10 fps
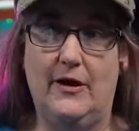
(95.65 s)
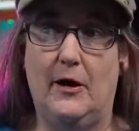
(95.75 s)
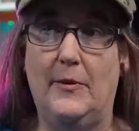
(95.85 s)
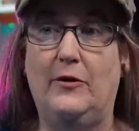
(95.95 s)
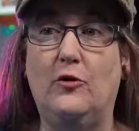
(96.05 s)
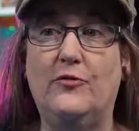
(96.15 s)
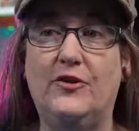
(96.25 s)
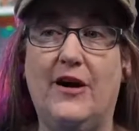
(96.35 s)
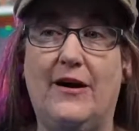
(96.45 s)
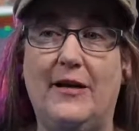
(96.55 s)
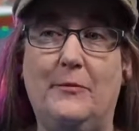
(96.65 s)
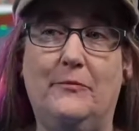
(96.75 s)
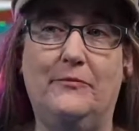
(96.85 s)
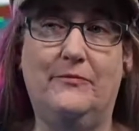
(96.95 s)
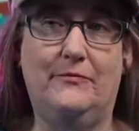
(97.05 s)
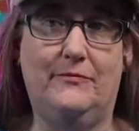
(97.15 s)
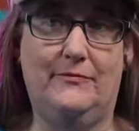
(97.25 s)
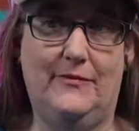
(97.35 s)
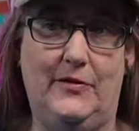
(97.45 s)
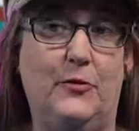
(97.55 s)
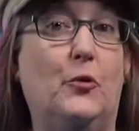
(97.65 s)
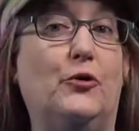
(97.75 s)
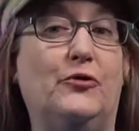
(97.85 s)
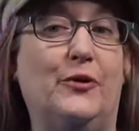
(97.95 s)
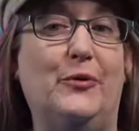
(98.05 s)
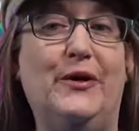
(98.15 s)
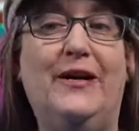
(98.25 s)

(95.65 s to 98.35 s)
And over time, even more so.